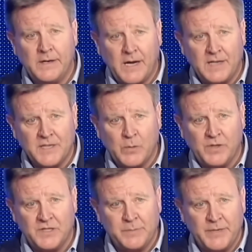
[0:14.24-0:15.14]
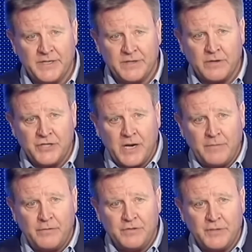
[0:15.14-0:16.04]
consequences, because our
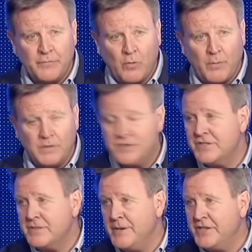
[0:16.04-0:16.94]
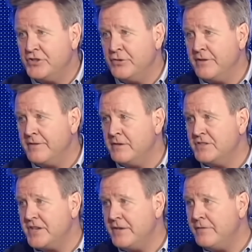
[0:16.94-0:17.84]
job first and foremost is to make sure that they're
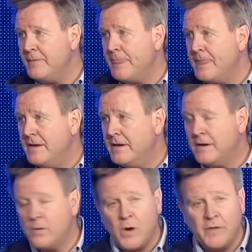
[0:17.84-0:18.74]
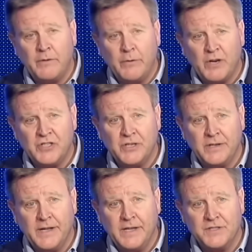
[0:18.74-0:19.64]
safe while they're in
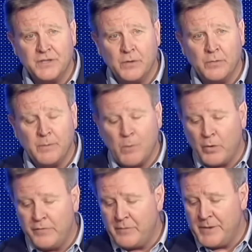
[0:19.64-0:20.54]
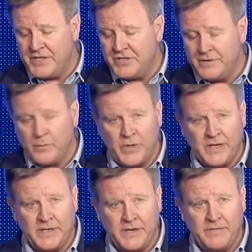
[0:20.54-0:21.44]
Russia, and so the more information that we
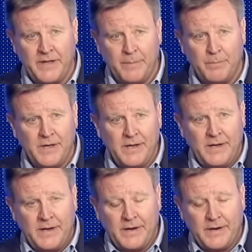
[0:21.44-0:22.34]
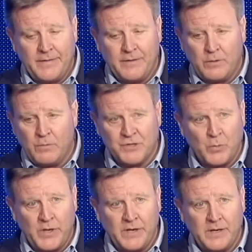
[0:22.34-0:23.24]
can give them, the
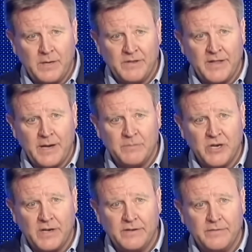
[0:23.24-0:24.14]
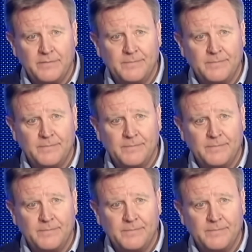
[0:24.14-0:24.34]
closer we can come to that objective.